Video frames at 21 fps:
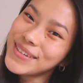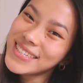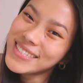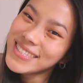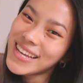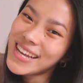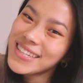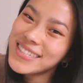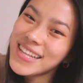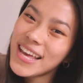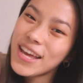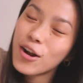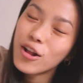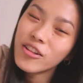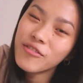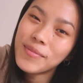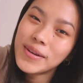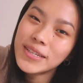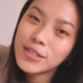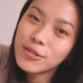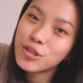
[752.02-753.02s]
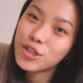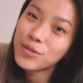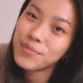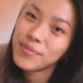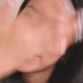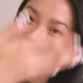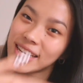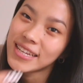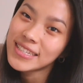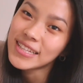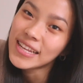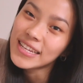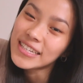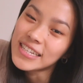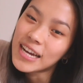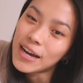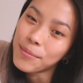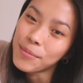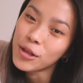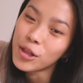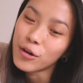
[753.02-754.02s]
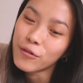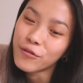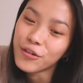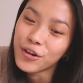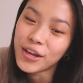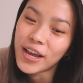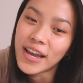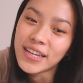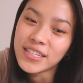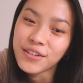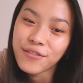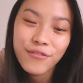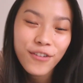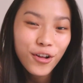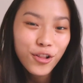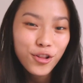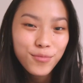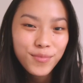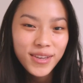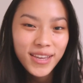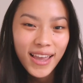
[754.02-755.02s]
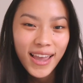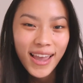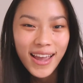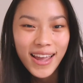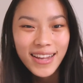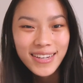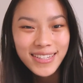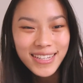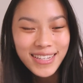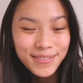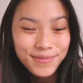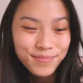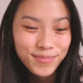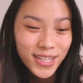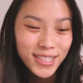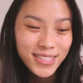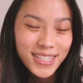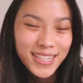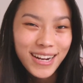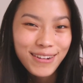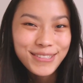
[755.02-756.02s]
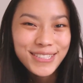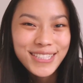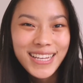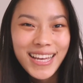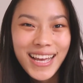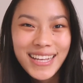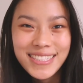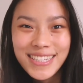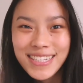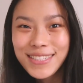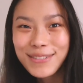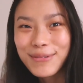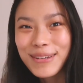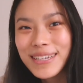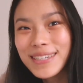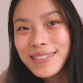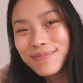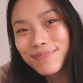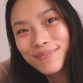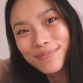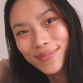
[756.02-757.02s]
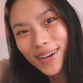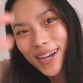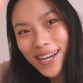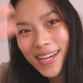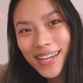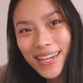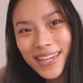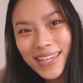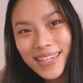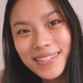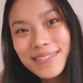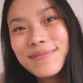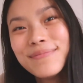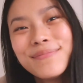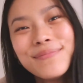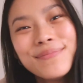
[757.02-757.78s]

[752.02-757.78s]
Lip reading: Besides that, all of my social media is linked down below for you guys to follow me. And yeah, that's it. I'll see you guys next week. Bye!